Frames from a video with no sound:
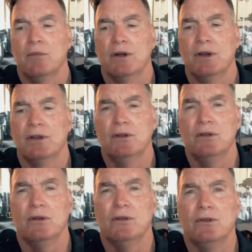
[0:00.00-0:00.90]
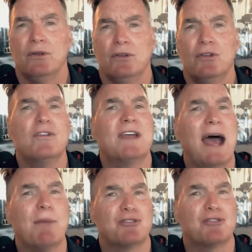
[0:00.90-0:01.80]
but you
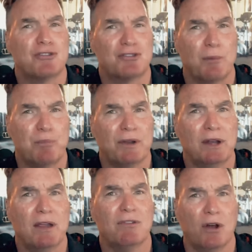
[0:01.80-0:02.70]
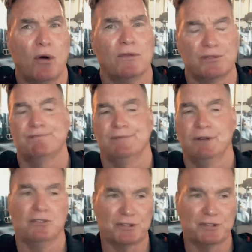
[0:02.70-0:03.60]
captured something, even though it was, you
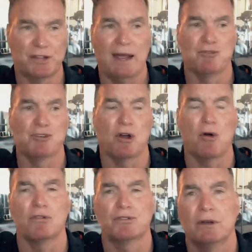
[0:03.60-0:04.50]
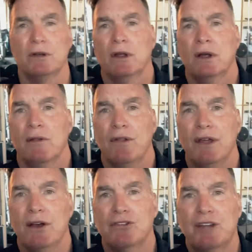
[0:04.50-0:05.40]
know, Sam Jones and
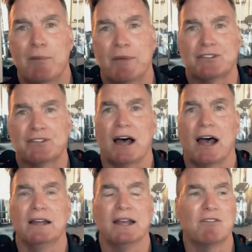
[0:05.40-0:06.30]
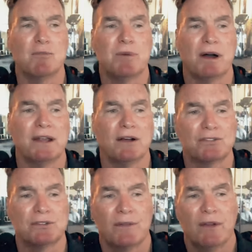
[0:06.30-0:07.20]
the entertainment side and everybody else